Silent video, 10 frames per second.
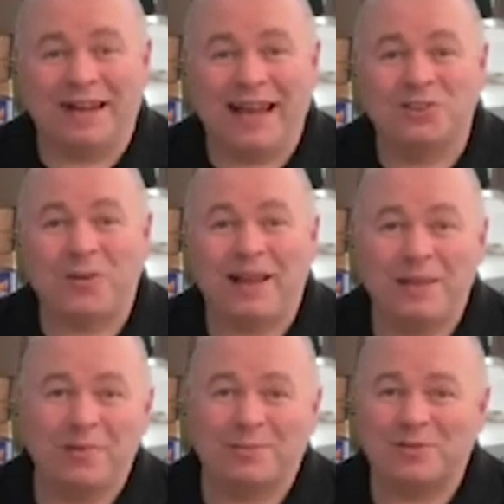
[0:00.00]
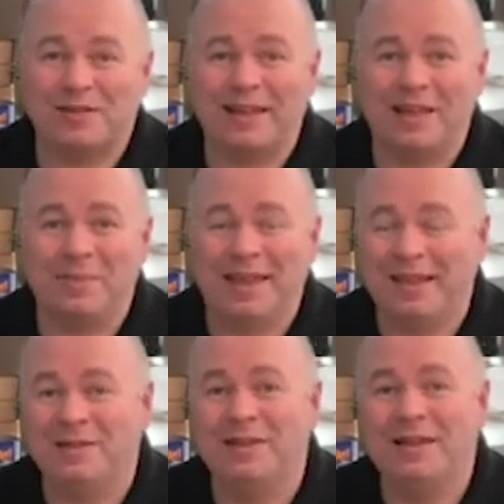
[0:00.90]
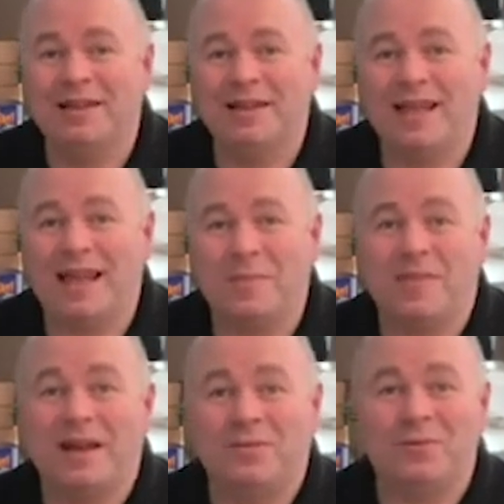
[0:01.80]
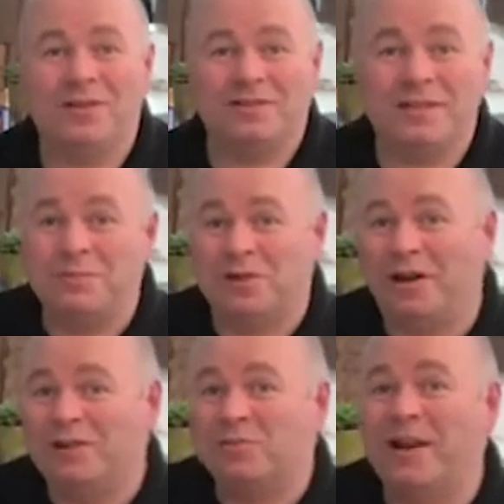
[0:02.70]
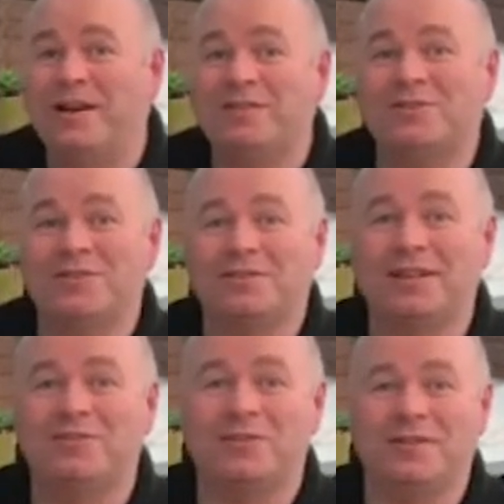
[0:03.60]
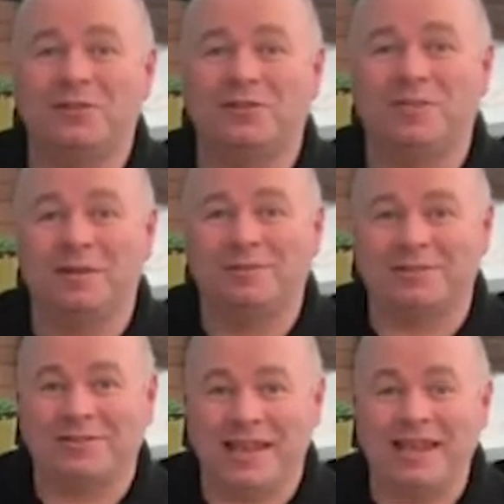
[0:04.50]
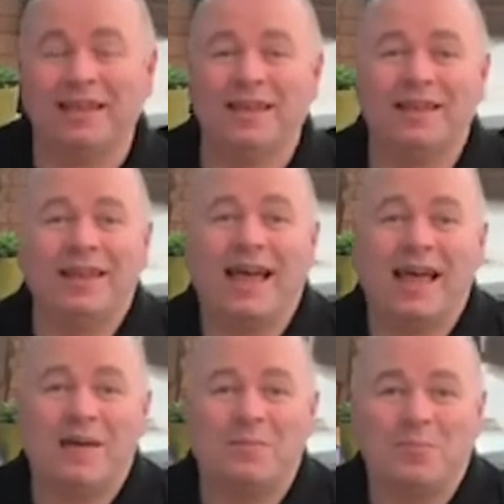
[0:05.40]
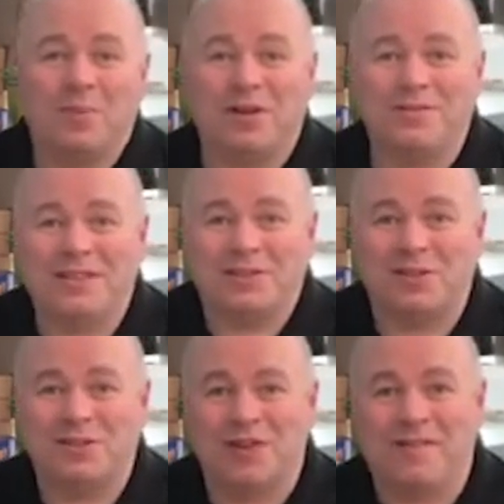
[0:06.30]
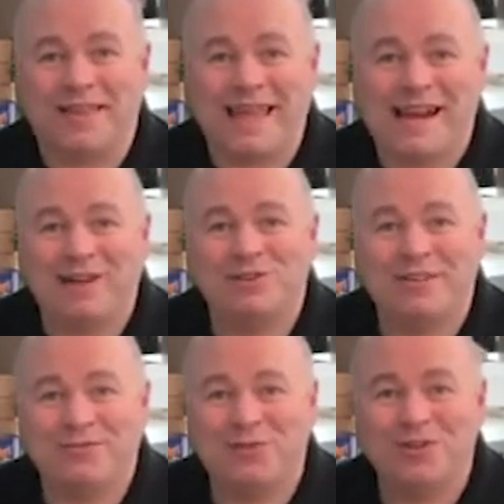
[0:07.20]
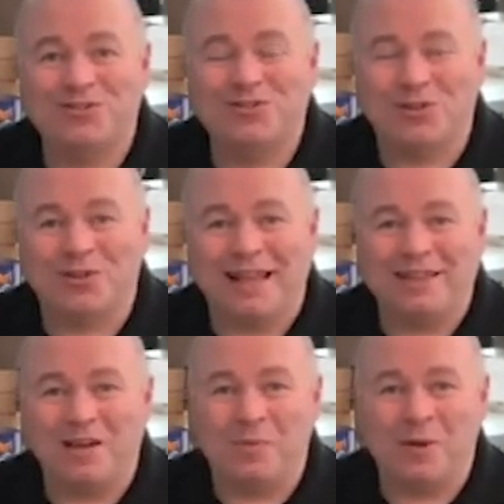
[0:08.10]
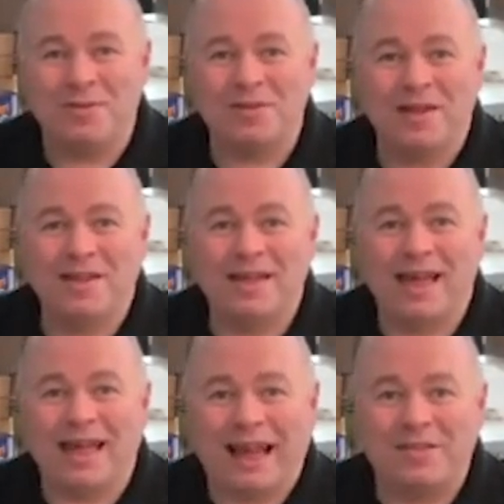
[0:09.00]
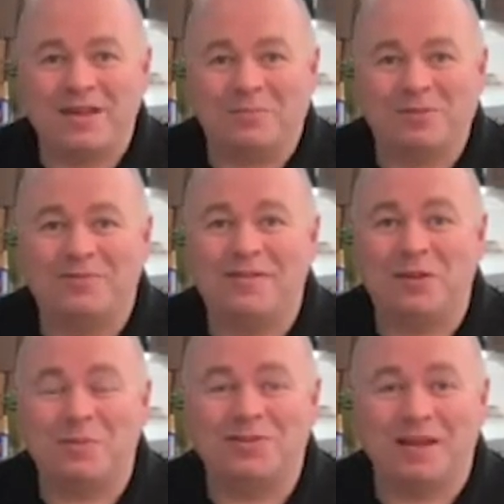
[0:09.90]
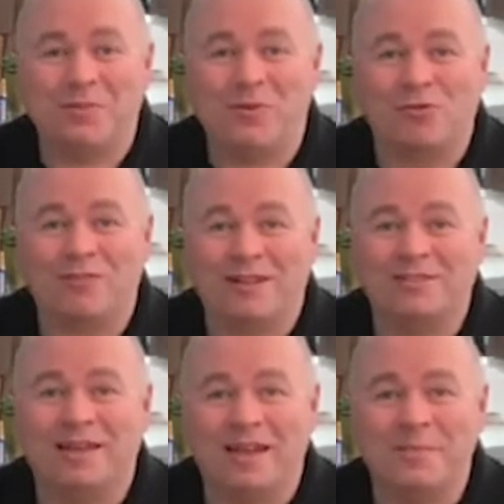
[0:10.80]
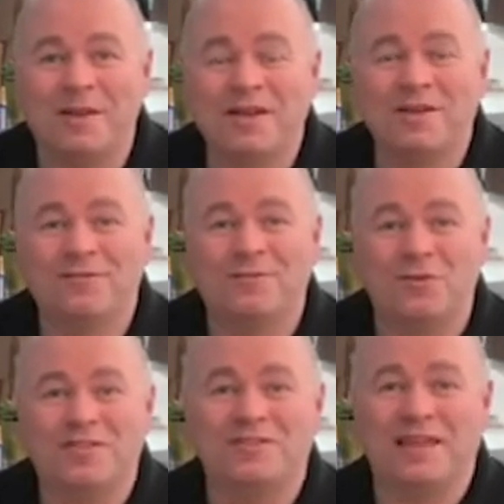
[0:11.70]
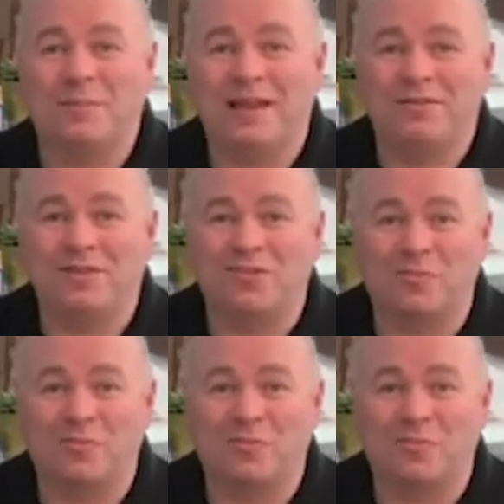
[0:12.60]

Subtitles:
less quickly, perhaps travelling uphill, then it will dim down its brightness, so you still have sufficient to be able to see, but obviously it's conserving that energy for you, so you'll end up with anything up to 50% more runtime for the same level of